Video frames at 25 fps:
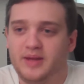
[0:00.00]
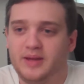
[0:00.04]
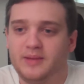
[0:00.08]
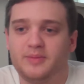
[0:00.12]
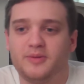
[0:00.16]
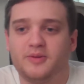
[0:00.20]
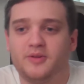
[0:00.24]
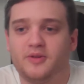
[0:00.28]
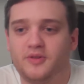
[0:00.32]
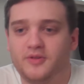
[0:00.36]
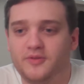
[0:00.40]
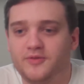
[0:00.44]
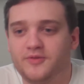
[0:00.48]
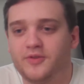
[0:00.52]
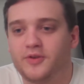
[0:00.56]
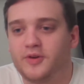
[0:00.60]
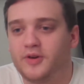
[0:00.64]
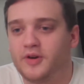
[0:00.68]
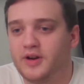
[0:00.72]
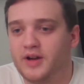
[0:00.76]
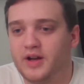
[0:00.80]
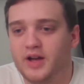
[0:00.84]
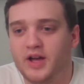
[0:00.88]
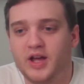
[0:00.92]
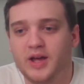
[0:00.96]
people
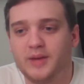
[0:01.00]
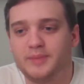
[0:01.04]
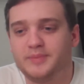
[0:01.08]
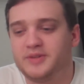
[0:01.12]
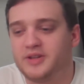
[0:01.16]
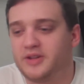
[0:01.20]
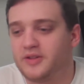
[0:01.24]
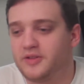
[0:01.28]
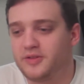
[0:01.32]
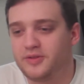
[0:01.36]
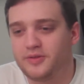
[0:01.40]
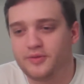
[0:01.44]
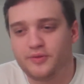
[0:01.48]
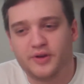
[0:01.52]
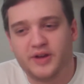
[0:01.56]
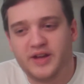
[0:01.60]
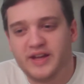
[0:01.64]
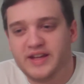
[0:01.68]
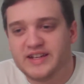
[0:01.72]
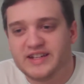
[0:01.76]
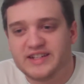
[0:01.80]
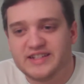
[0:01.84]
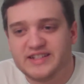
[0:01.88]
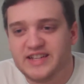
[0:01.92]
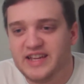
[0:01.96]
for up to
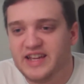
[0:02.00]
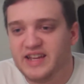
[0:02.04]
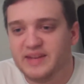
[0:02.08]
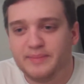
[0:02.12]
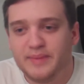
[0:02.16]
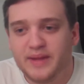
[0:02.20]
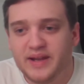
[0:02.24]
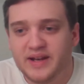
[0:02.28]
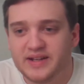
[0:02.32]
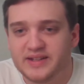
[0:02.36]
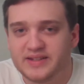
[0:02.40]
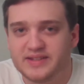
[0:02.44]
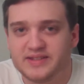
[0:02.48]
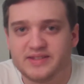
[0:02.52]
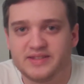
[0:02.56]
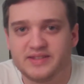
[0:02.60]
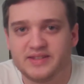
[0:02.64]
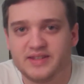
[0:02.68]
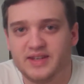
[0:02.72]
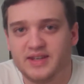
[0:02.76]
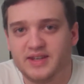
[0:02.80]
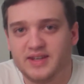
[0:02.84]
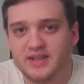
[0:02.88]
three to ten minutes